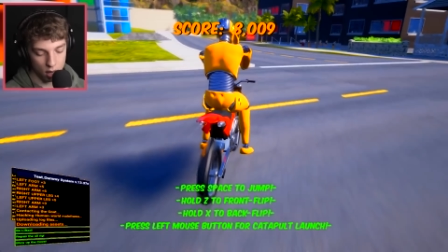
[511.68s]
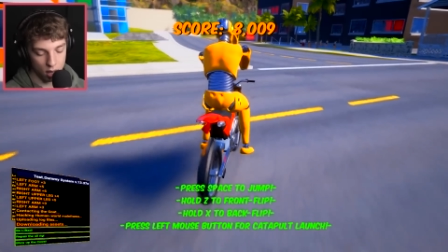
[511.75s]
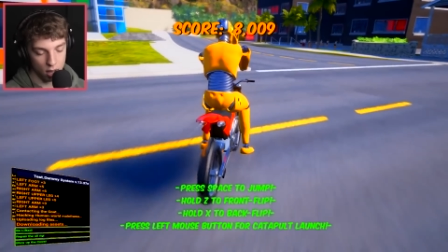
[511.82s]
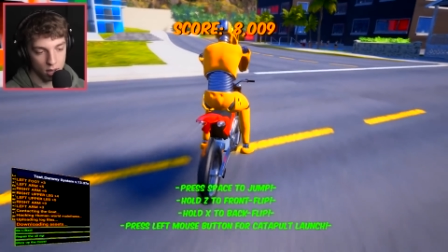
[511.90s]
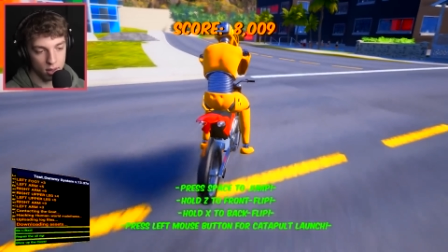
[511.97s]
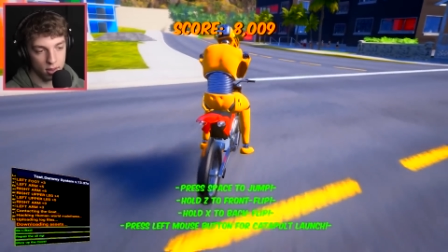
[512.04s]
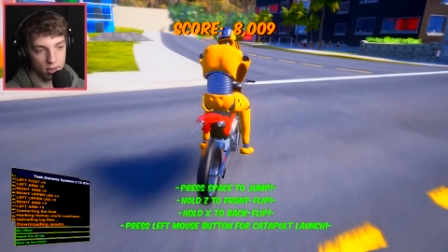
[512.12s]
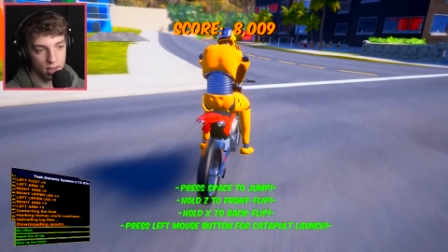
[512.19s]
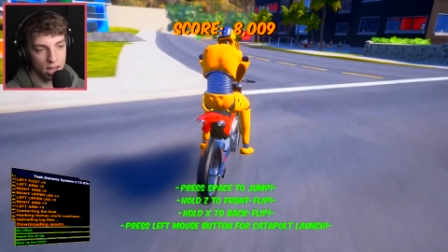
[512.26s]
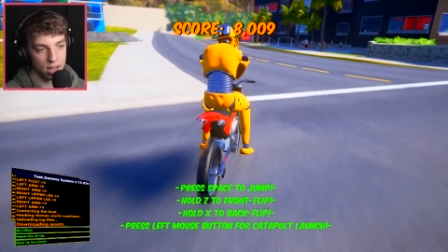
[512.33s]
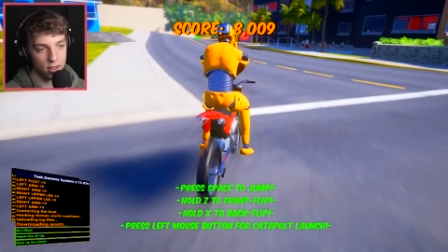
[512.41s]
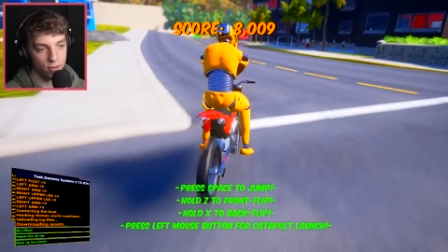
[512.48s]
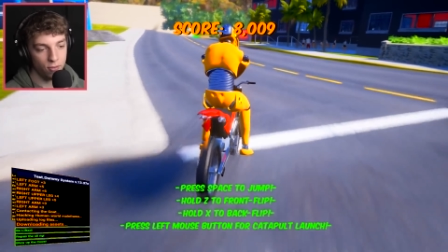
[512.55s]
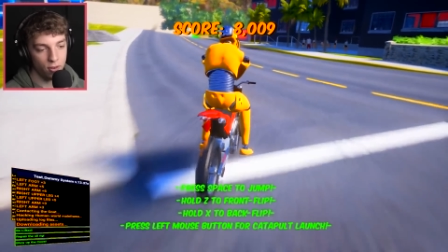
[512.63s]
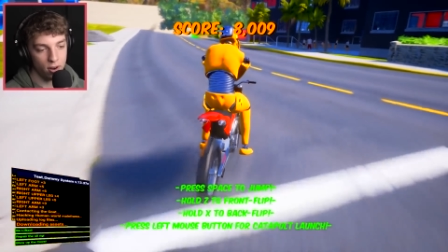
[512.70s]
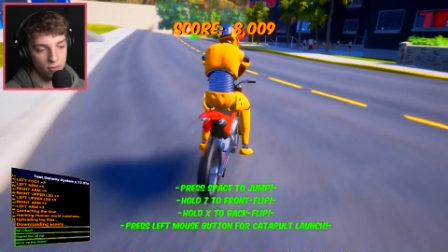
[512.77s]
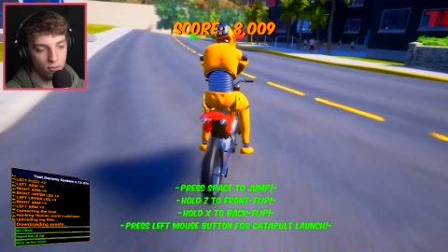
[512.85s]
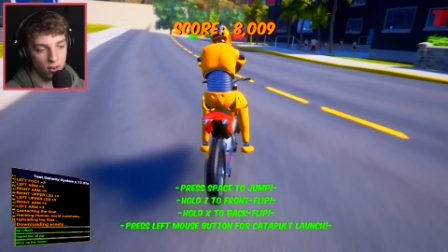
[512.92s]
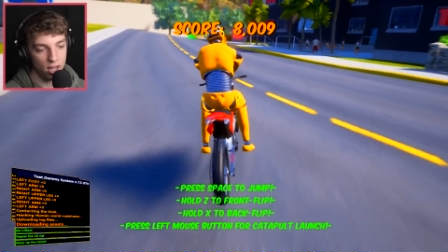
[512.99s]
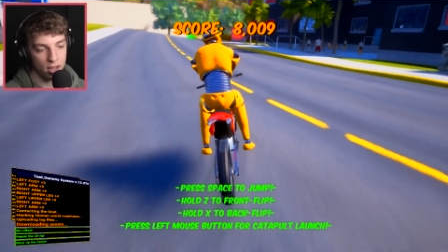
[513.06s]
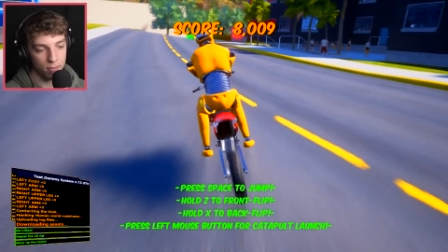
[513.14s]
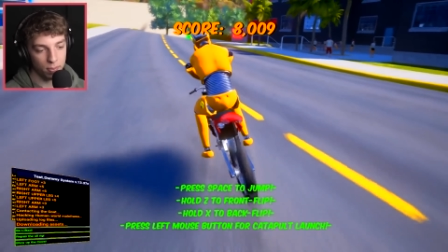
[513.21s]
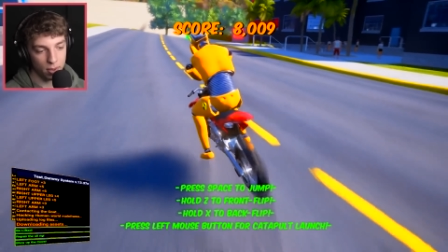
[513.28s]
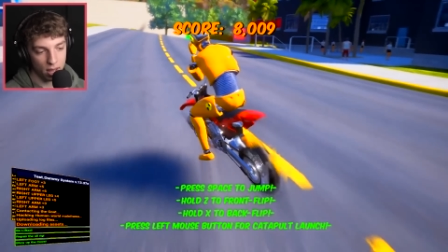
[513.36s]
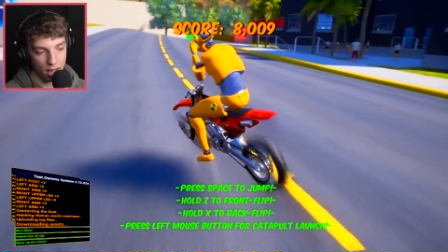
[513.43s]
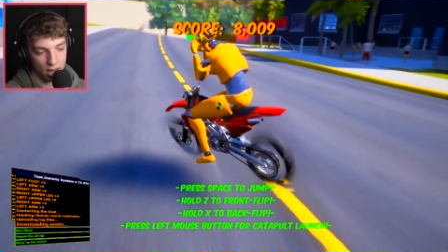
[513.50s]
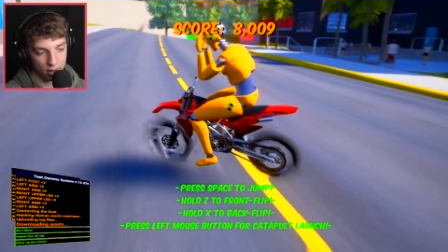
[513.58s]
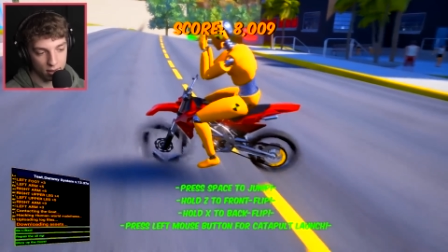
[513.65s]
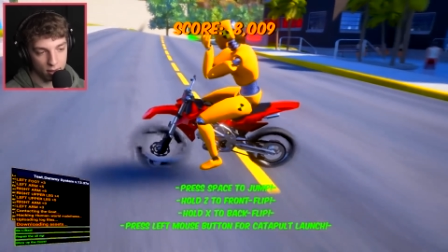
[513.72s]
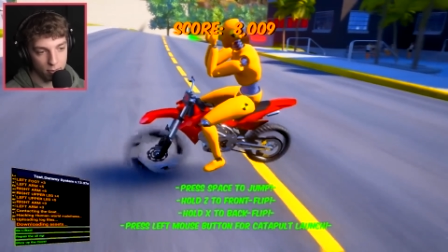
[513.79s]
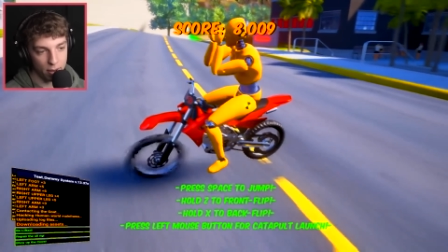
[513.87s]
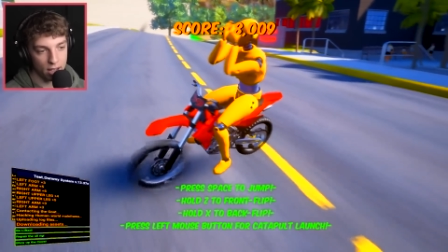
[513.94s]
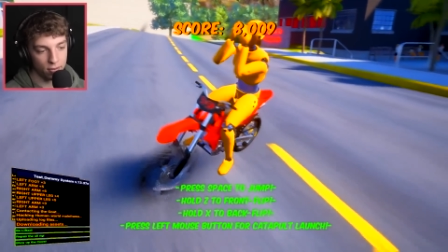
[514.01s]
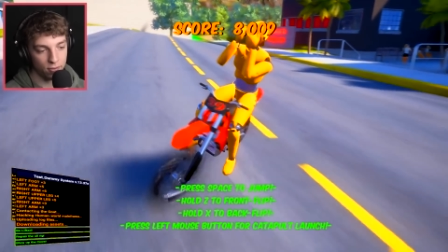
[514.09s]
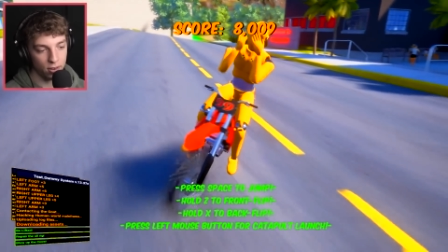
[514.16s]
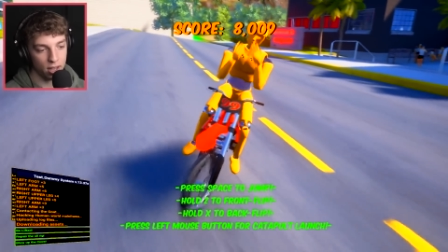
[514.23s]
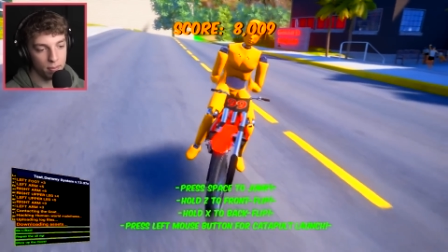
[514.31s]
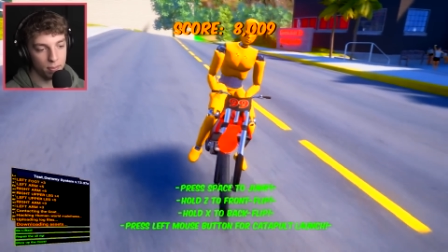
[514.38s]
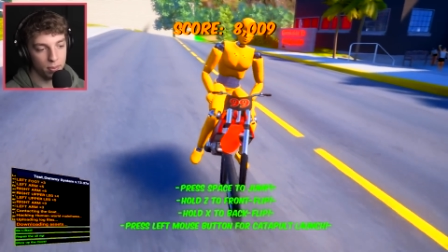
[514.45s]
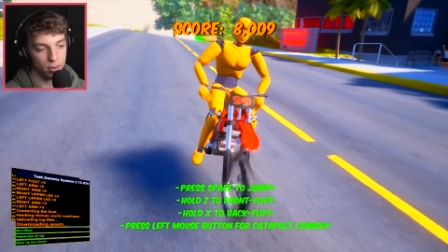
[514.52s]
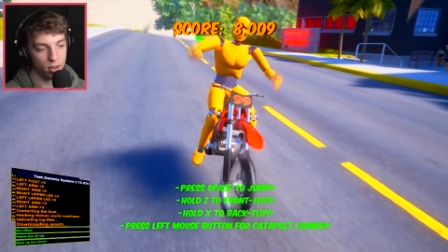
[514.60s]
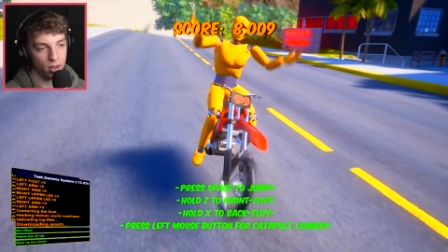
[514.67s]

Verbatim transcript: Uh, Z to front flip. X to back flip.